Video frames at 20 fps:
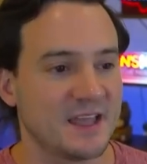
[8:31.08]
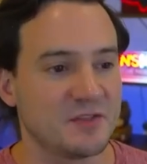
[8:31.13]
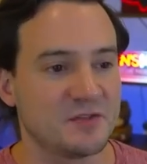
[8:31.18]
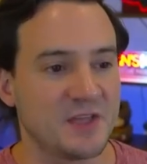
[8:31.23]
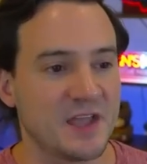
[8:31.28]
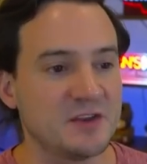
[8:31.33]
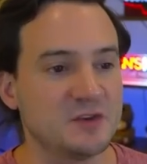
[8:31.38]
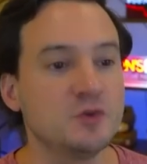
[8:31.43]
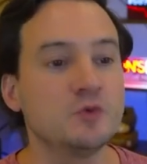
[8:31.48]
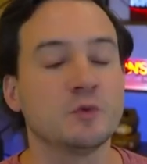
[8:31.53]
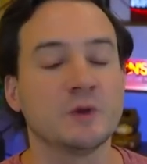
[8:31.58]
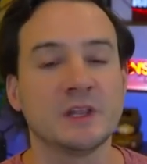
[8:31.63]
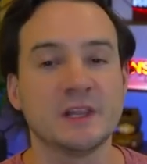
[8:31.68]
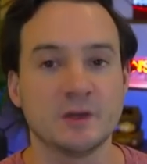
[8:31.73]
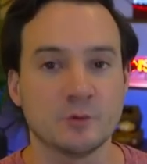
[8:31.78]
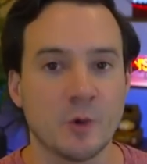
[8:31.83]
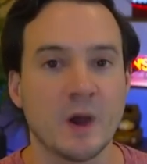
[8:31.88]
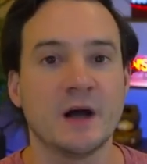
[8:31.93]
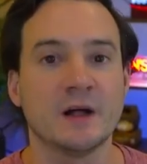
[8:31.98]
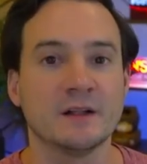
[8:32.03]
they do
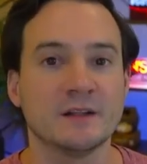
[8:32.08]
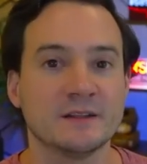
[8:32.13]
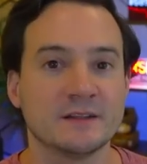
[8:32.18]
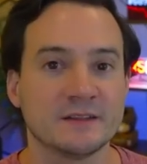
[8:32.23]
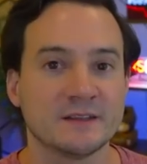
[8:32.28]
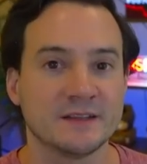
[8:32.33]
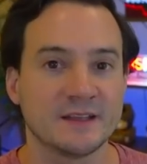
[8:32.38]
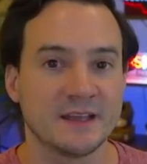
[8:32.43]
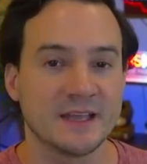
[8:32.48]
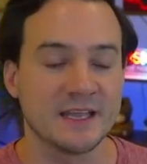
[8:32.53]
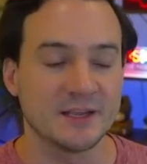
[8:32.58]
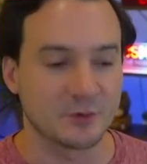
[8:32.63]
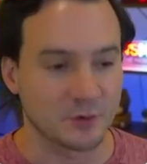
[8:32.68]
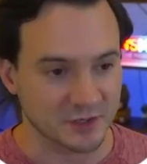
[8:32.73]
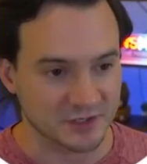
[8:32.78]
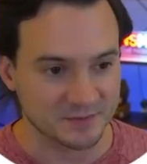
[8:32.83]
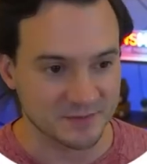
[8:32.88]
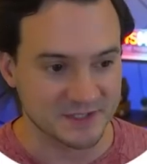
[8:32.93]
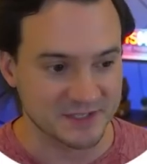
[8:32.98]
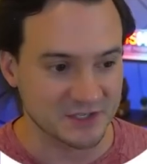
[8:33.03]
really well in
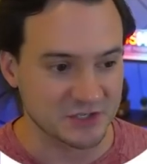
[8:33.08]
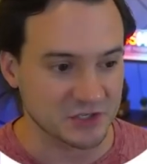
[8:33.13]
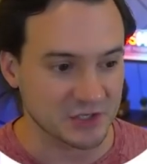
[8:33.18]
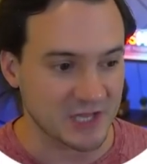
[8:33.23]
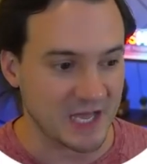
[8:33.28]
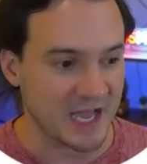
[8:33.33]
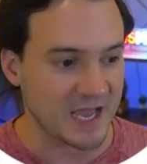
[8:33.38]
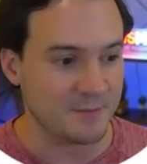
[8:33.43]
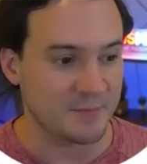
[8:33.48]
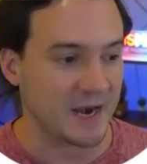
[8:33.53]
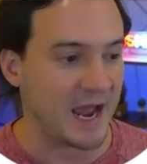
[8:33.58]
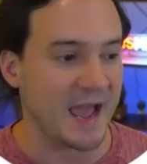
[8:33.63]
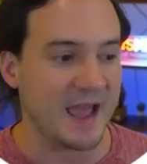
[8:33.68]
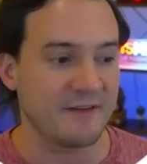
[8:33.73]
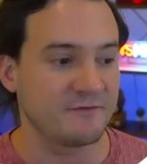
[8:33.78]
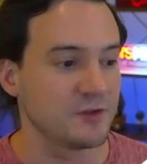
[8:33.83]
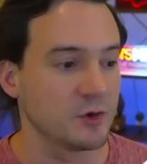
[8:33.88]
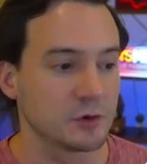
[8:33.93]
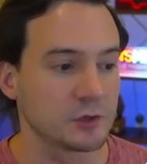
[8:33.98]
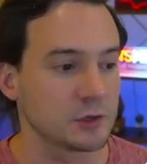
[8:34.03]
Christmas in July, but I
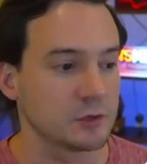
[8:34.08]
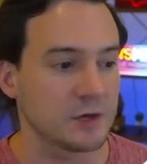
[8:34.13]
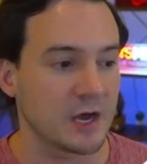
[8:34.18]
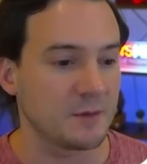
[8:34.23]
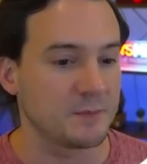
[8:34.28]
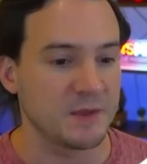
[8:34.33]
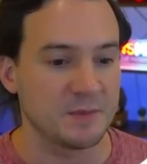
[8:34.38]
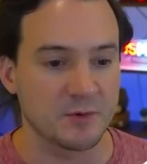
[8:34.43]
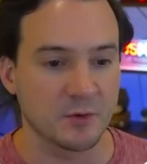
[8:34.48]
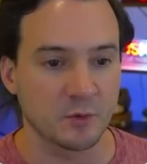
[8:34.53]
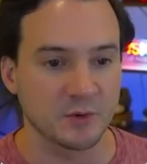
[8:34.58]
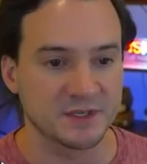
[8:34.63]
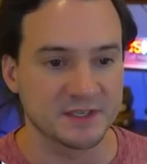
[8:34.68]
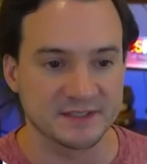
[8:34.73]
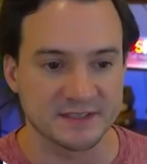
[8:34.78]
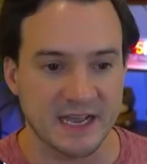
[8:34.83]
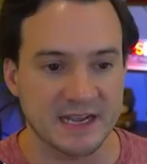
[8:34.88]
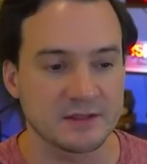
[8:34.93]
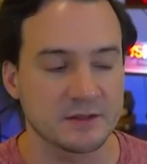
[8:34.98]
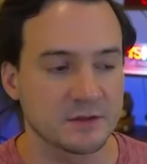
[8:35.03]
have no clue how people would
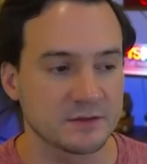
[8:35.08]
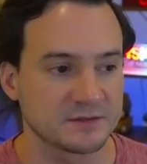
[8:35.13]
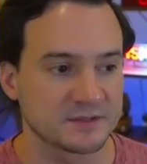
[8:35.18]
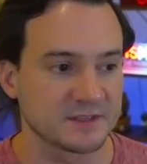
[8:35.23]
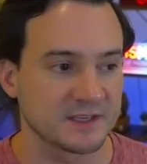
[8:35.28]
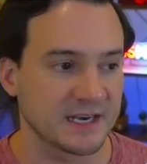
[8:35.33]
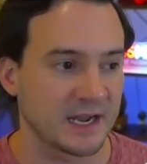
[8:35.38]
design those.